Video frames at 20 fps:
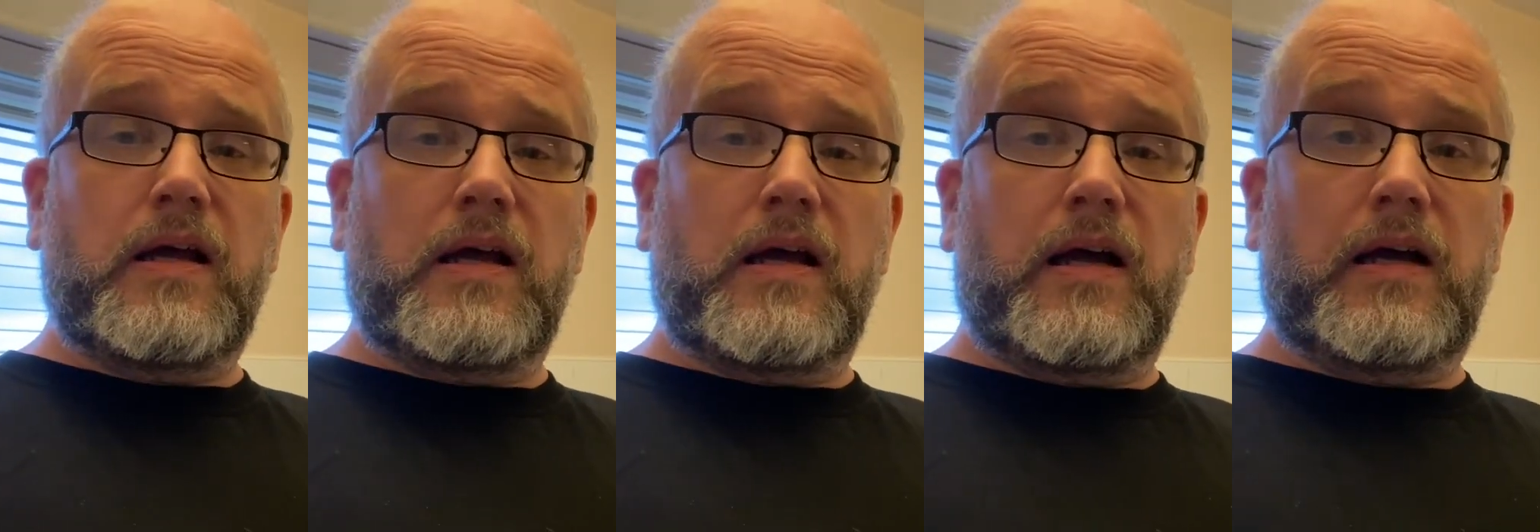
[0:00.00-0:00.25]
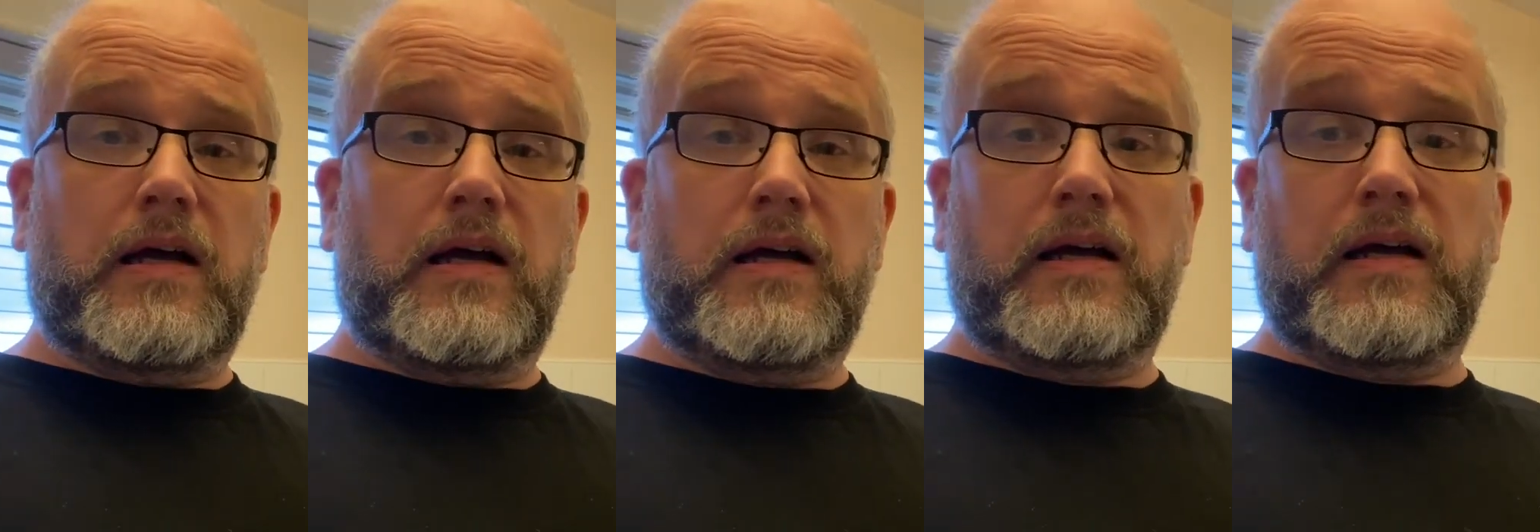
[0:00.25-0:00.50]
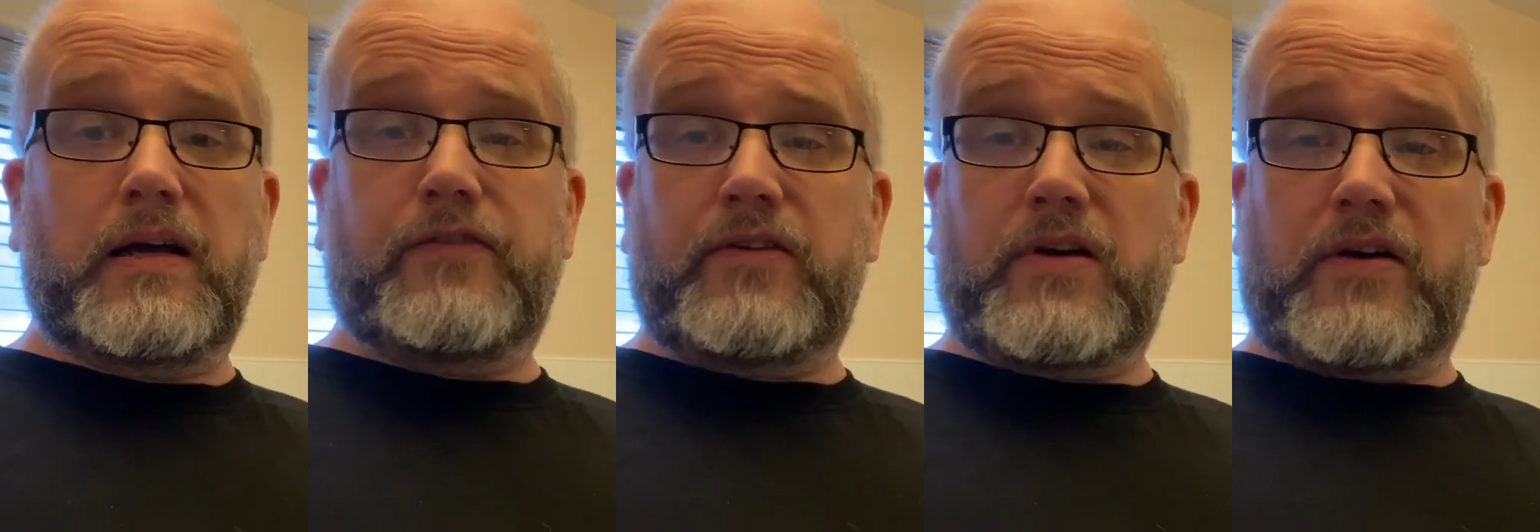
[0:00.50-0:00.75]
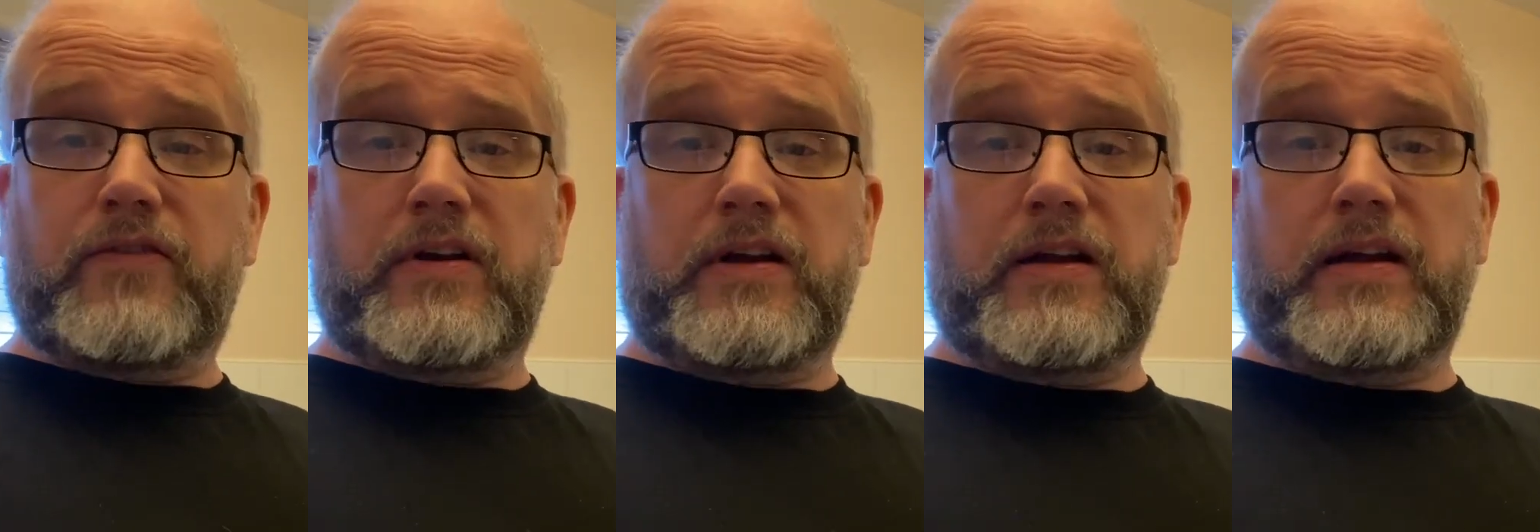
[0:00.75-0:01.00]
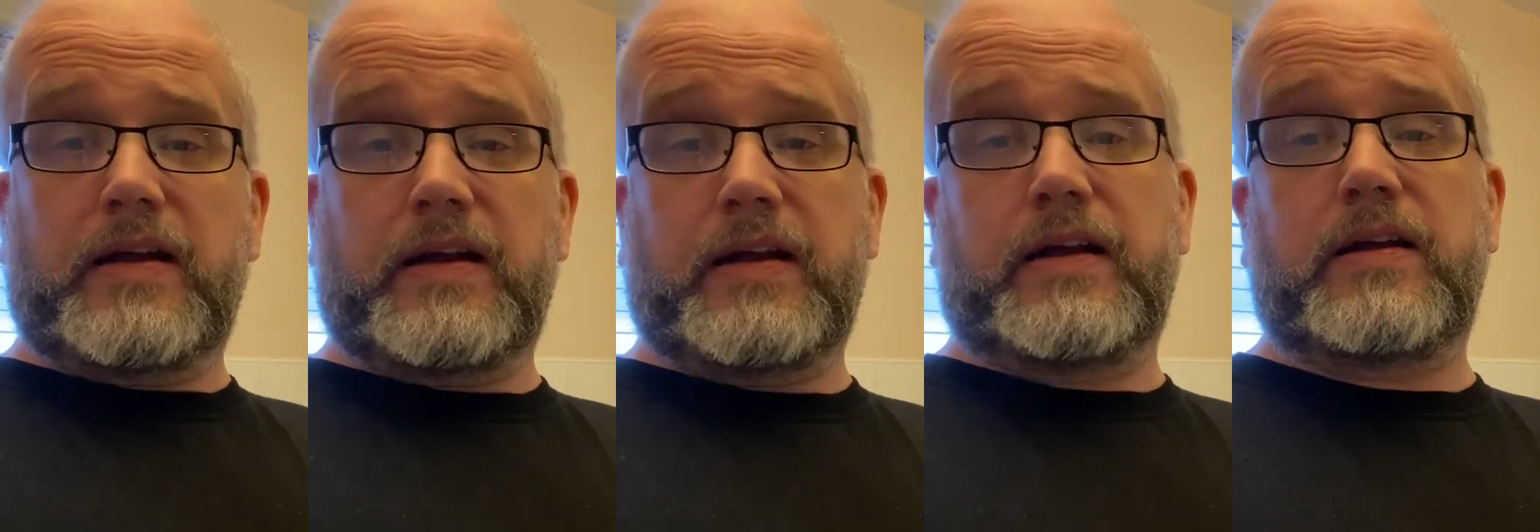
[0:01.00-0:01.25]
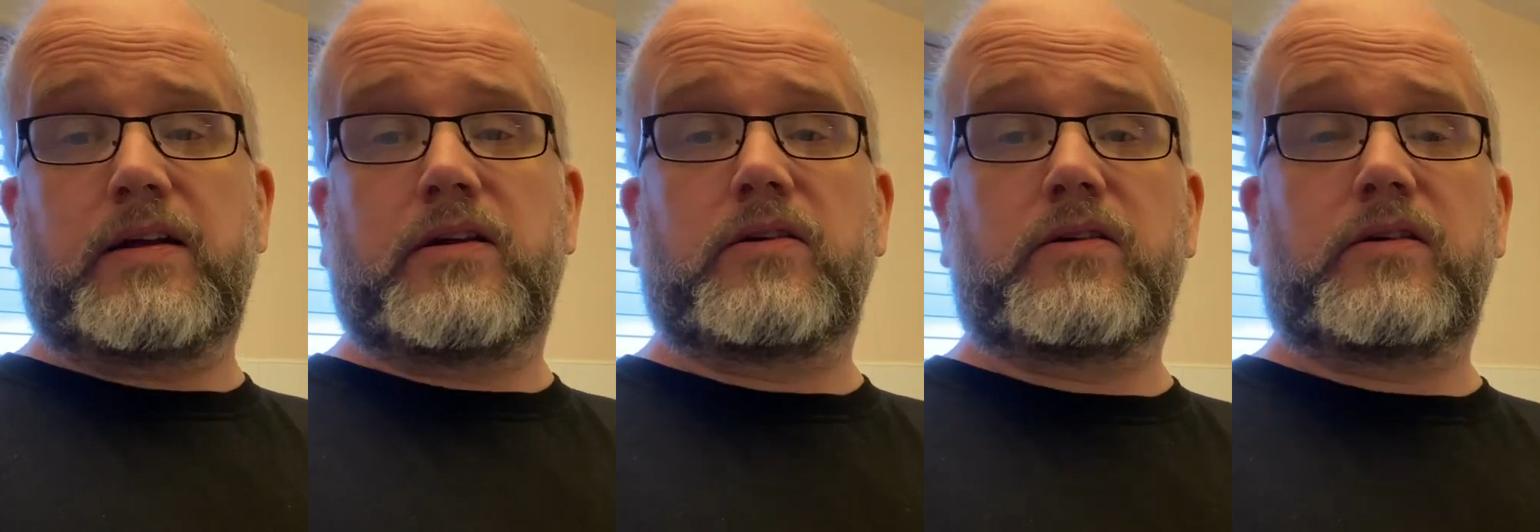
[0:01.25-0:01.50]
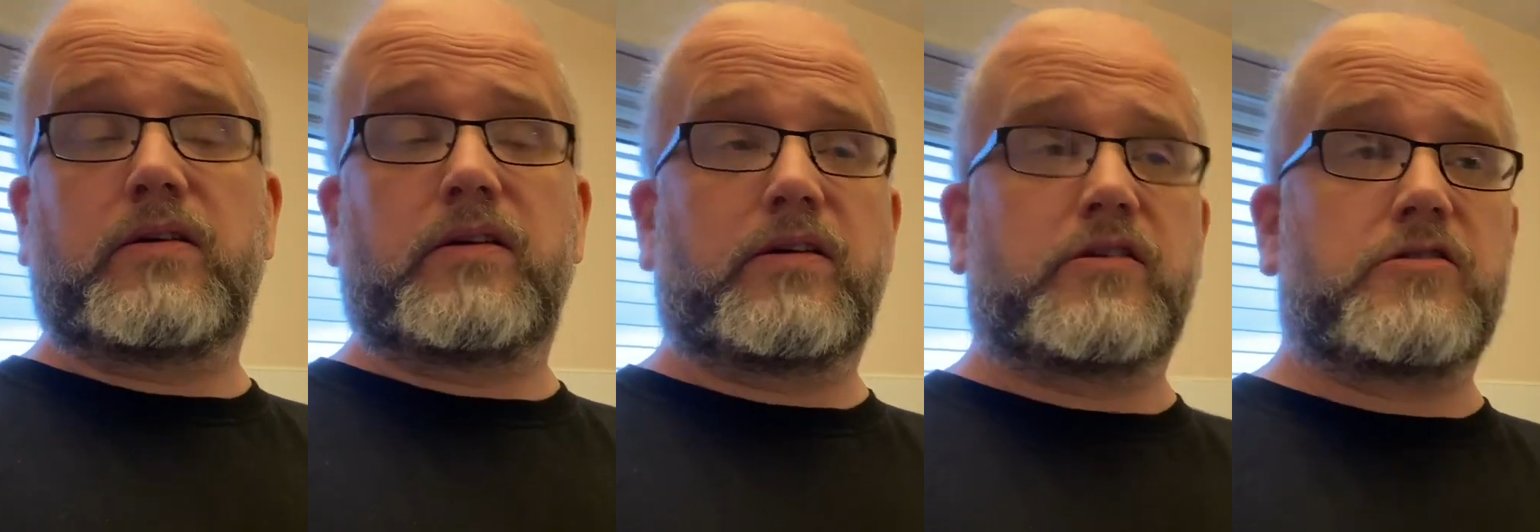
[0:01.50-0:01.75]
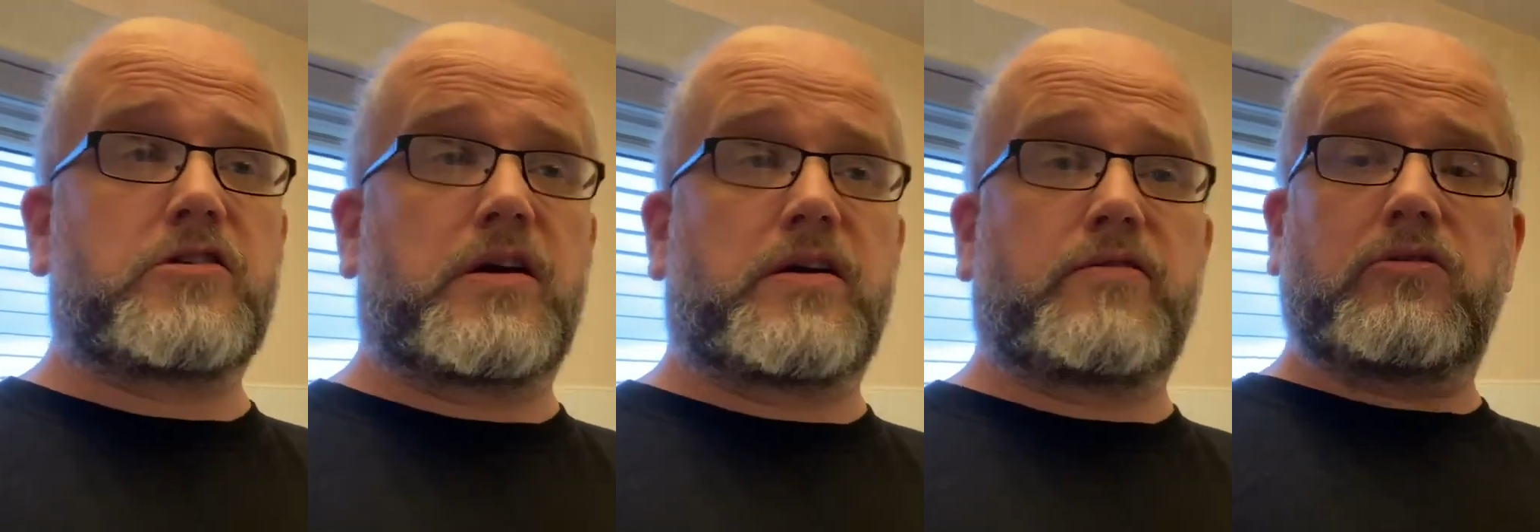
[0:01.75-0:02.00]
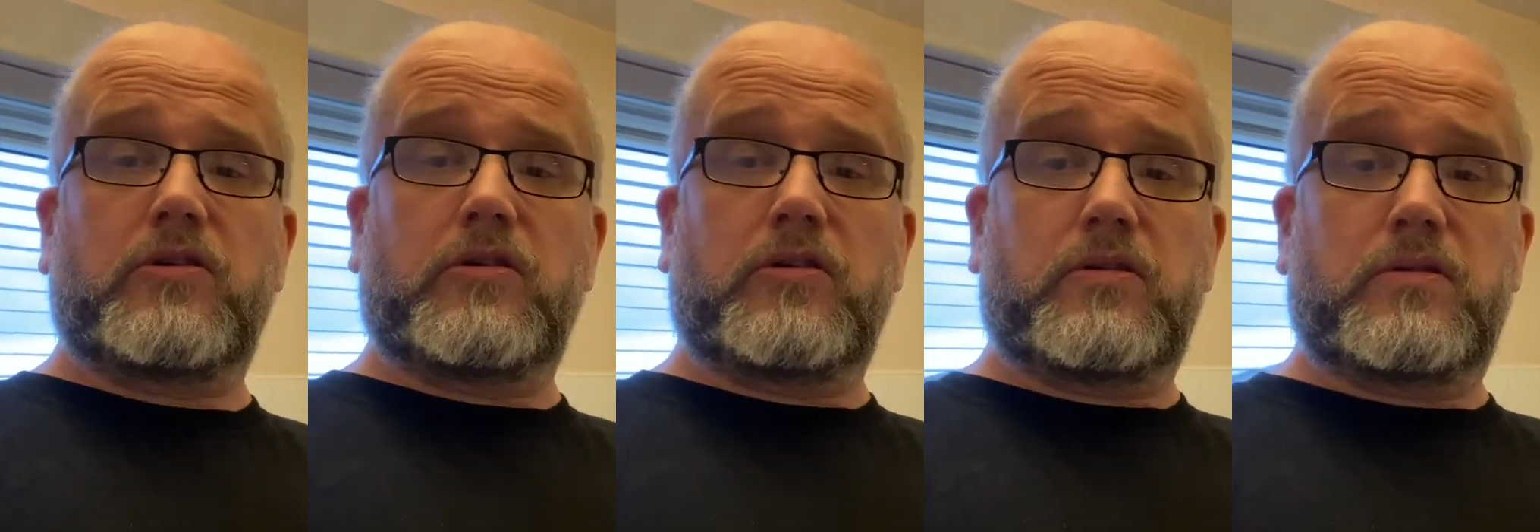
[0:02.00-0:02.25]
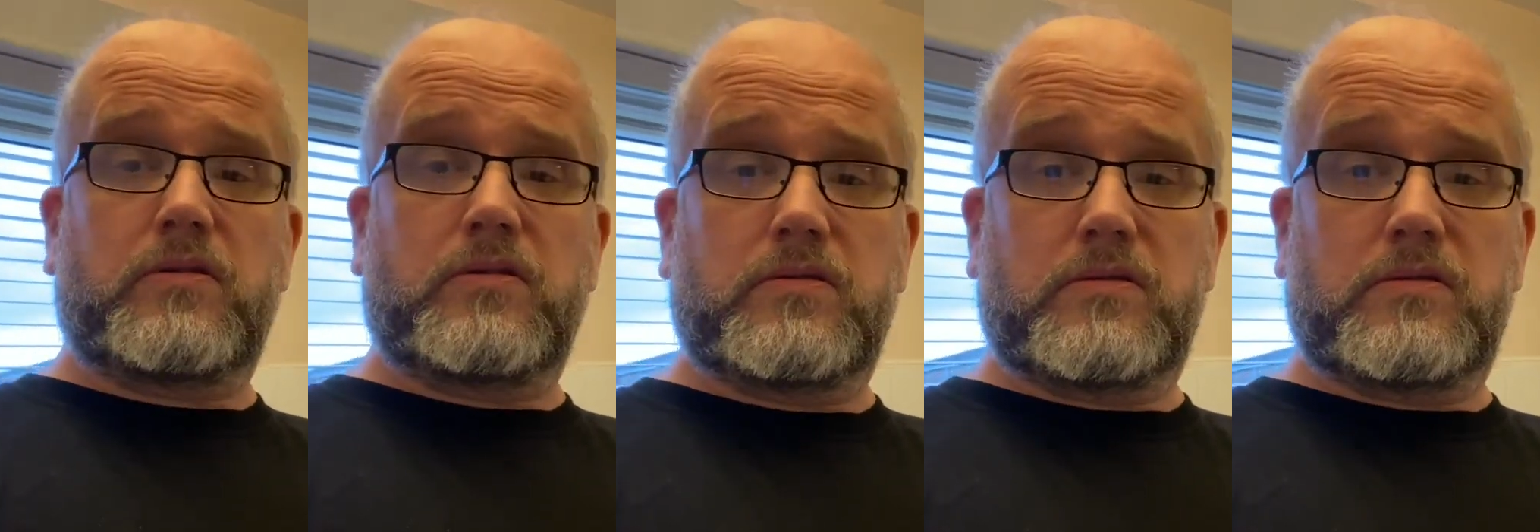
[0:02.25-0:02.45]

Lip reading: If you have any general